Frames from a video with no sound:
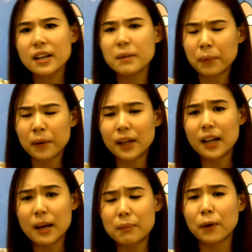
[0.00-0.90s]
So I think
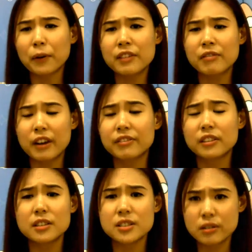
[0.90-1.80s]

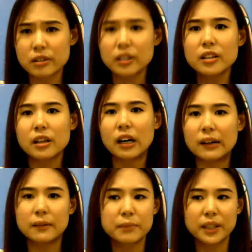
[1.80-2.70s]
employee referral is
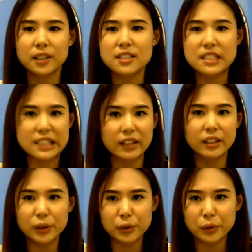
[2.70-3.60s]
good, because
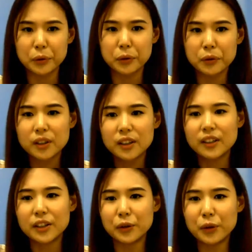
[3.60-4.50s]
then you
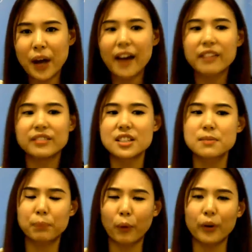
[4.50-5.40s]
have
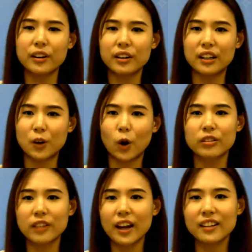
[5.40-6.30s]
this point in
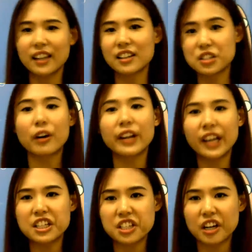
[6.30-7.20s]
contact that is
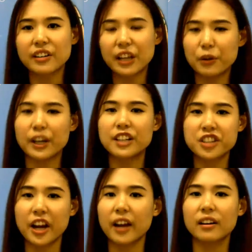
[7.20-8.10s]
not HR that you
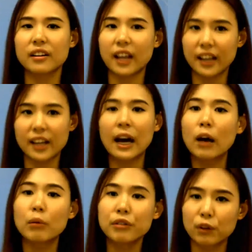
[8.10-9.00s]
can check, that can
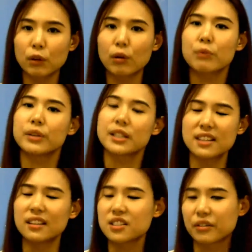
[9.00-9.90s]
help you follow up with
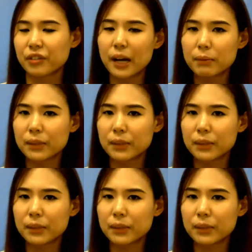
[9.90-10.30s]
the status of your